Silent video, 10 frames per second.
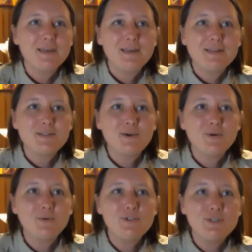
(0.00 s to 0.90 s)

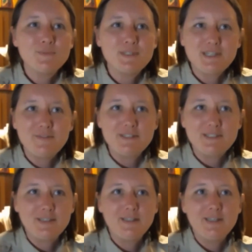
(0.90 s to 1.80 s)
So Jim
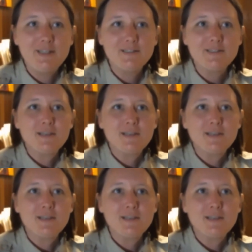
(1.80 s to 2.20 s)
Stevenson is